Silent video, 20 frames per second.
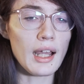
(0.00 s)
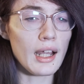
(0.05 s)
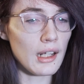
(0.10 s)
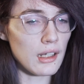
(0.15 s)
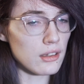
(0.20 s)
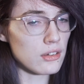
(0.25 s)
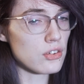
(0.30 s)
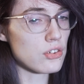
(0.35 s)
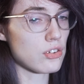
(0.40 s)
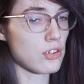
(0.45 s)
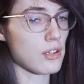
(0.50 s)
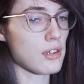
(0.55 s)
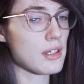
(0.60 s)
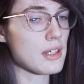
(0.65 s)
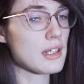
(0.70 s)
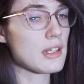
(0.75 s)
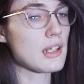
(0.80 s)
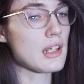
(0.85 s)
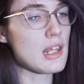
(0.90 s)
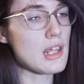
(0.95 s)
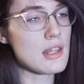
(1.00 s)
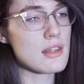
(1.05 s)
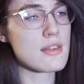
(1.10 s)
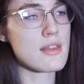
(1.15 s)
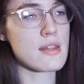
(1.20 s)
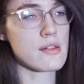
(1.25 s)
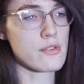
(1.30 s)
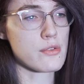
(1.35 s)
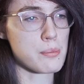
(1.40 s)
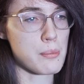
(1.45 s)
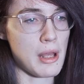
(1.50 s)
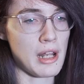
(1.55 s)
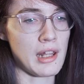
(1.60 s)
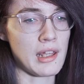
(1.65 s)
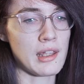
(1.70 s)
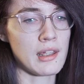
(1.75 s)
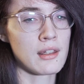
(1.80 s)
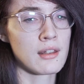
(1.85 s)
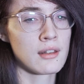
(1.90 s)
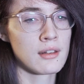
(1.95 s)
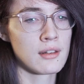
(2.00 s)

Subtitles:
actually need this many.